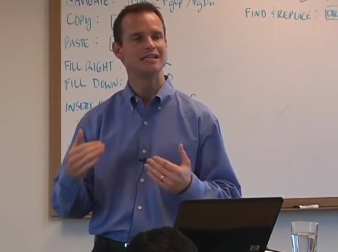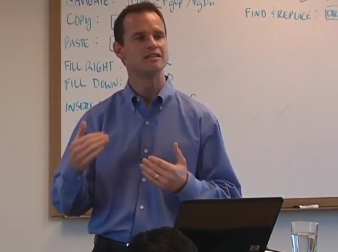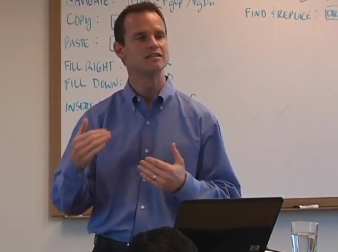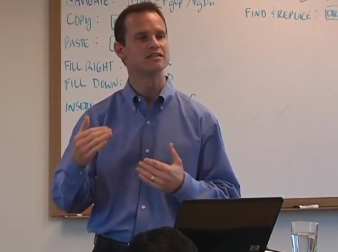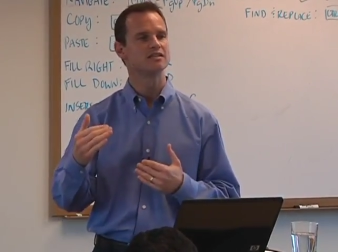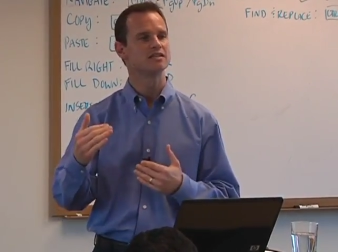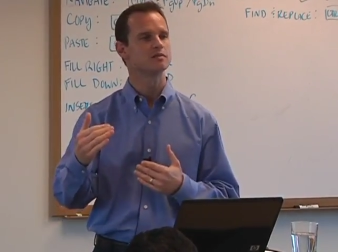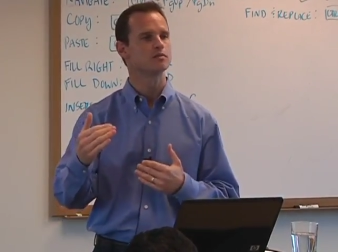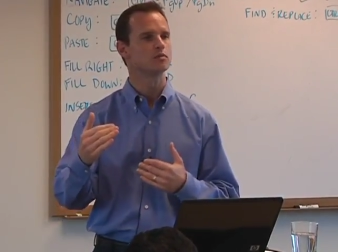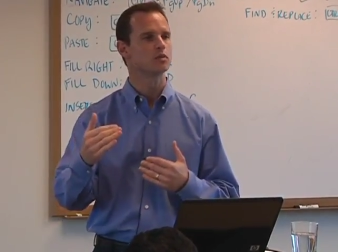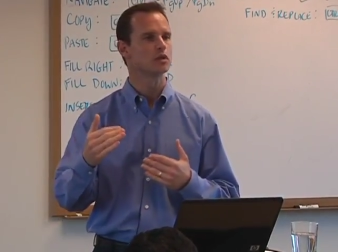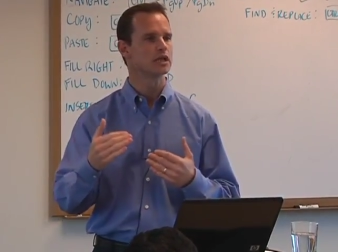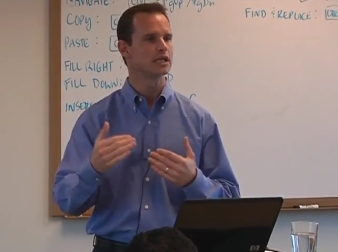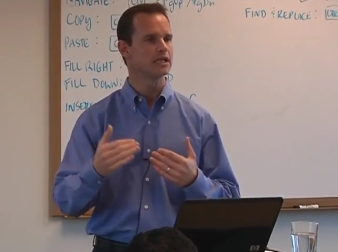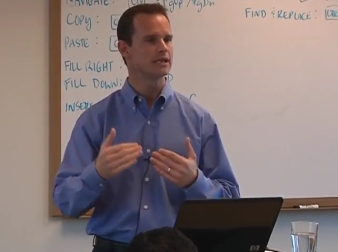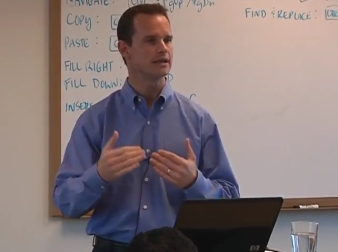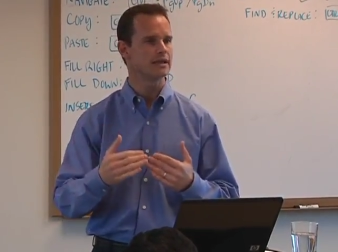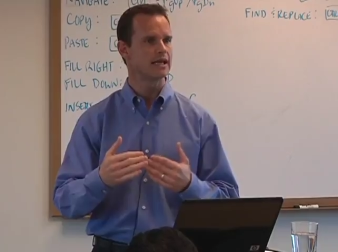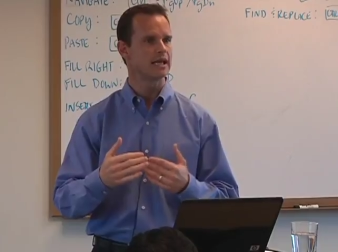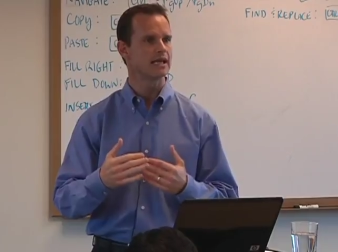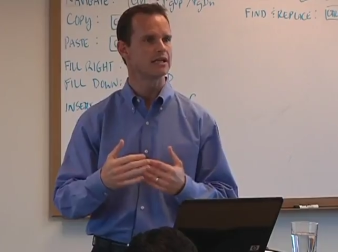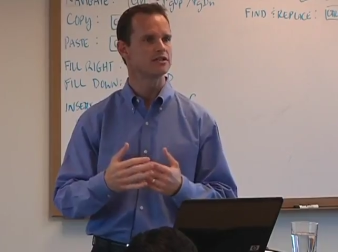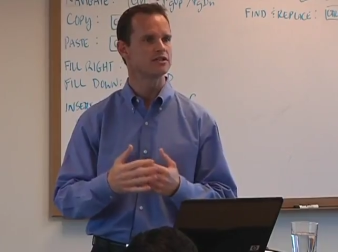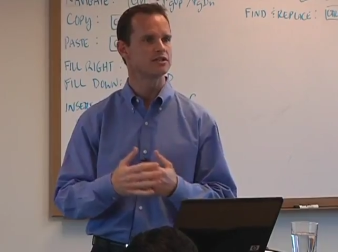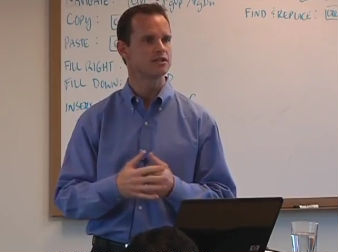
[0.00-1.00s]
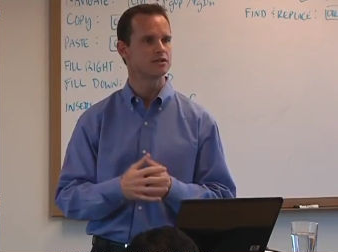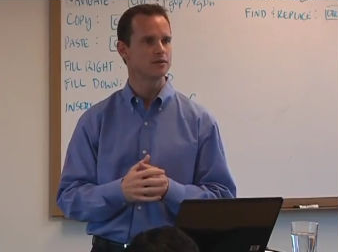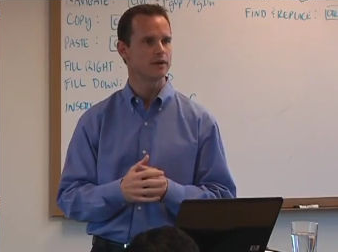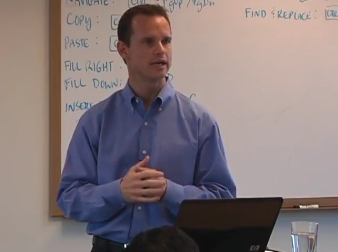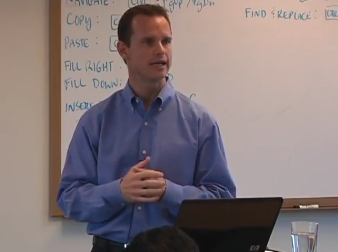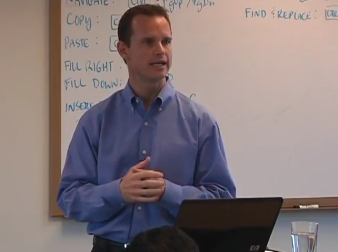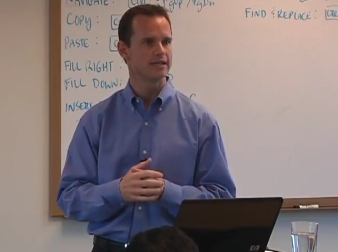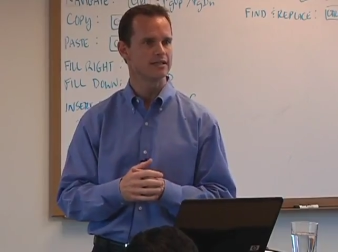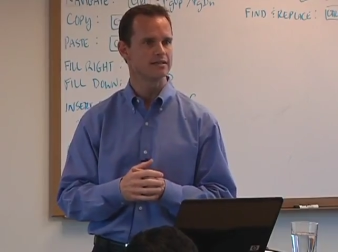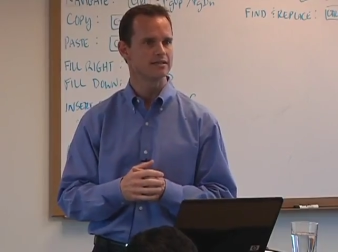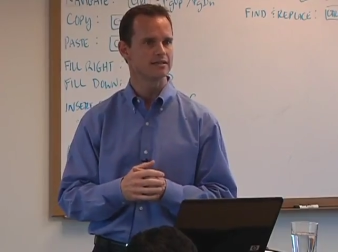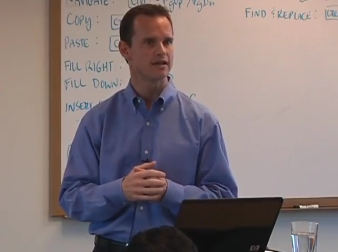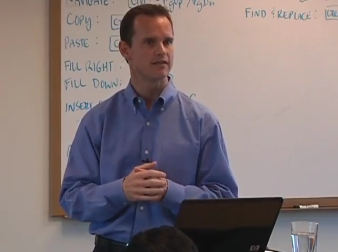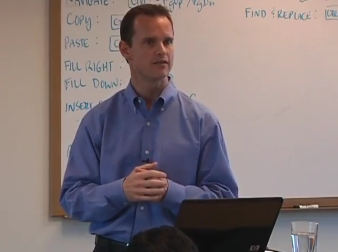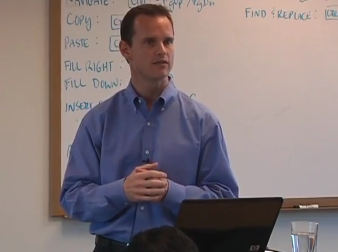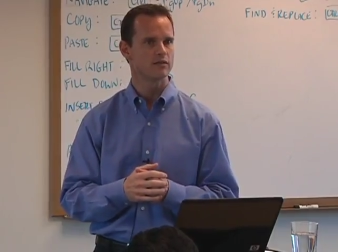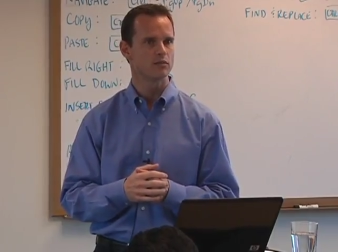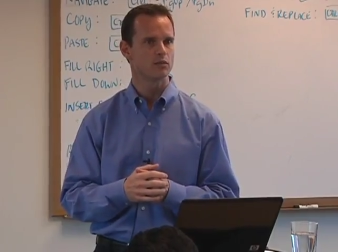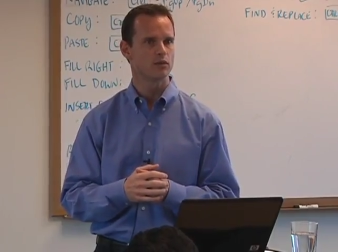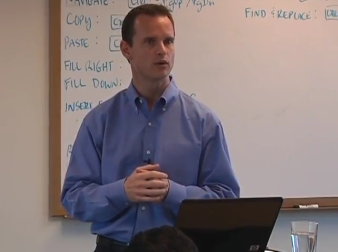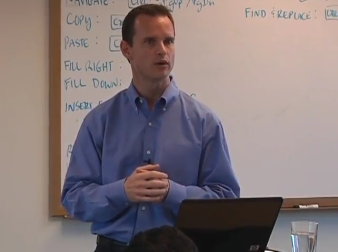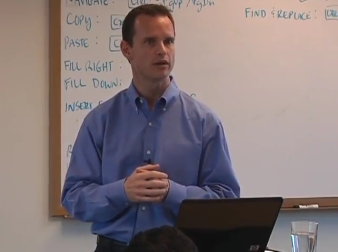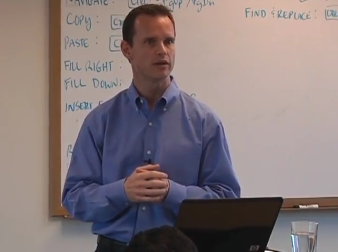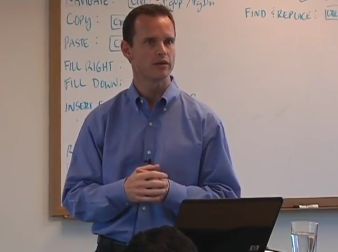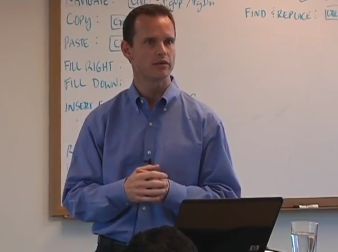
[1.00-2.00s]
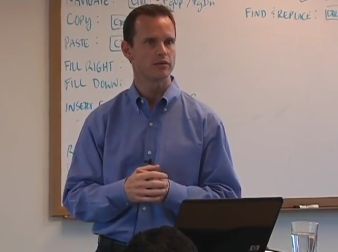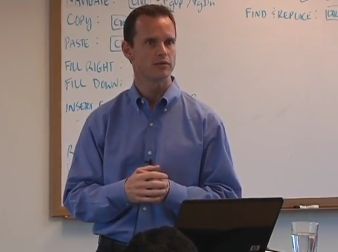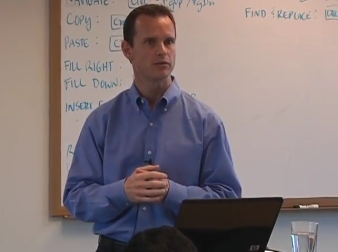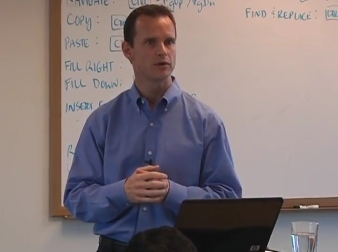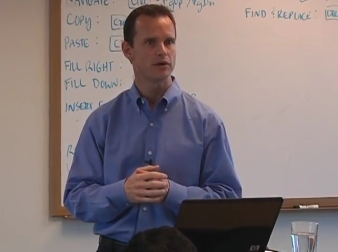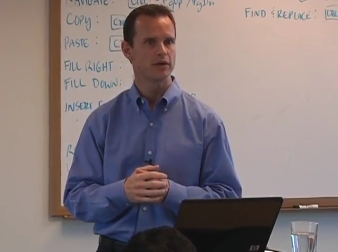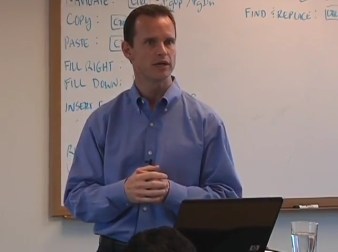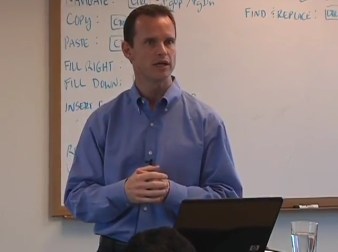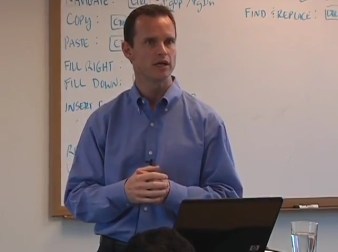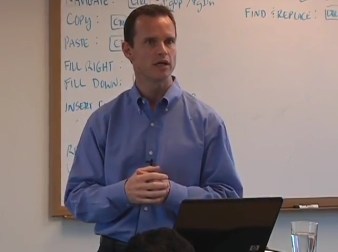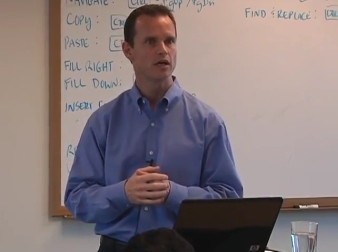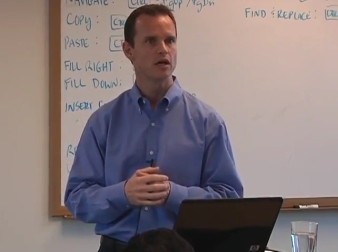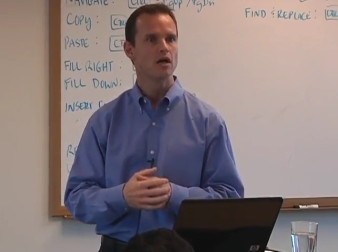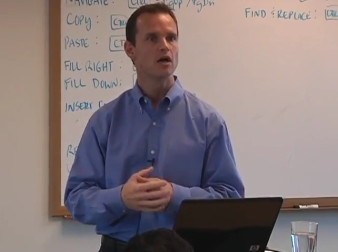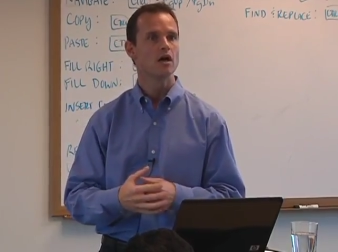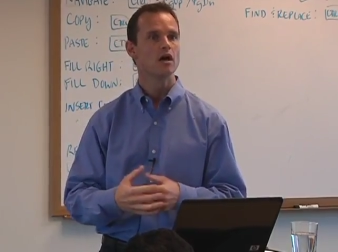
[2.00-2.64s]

to split that 287.3